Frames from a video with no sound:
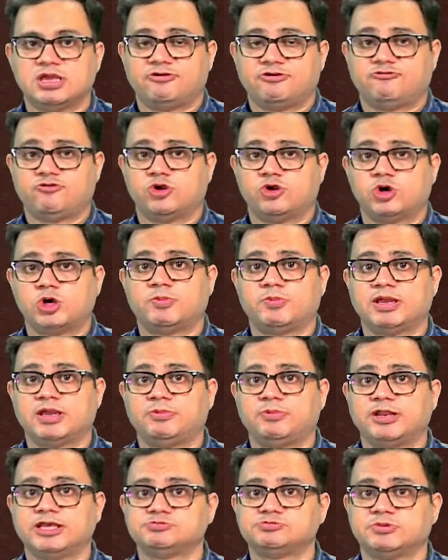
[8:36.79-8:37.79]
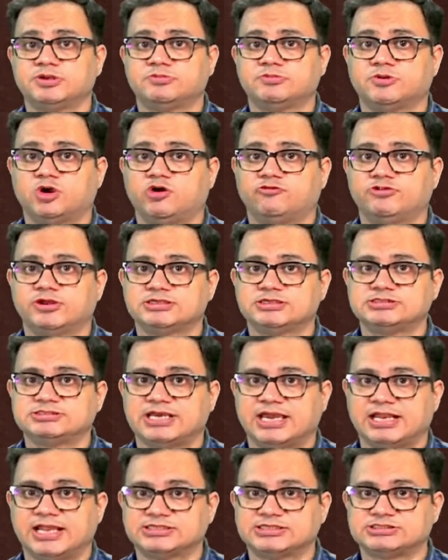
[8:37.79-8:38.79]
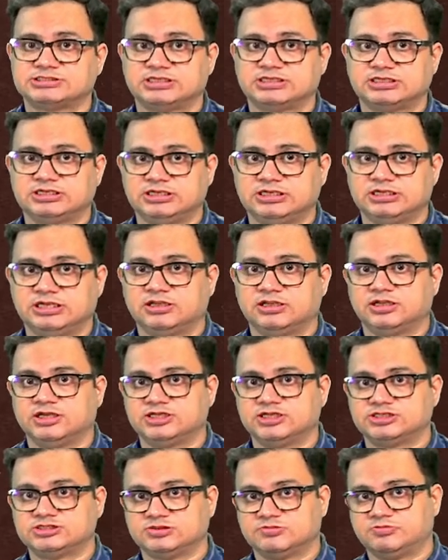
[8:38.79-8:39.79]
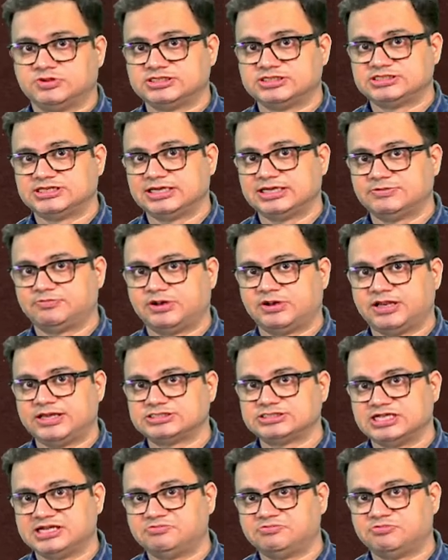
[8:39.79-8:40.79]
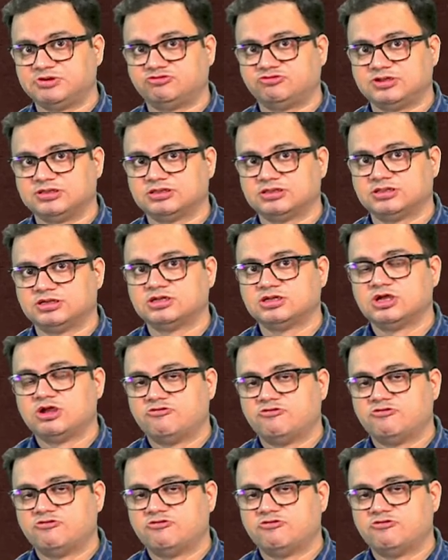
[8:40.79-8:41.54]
followed by placement of the silastic keel is basically placed in between the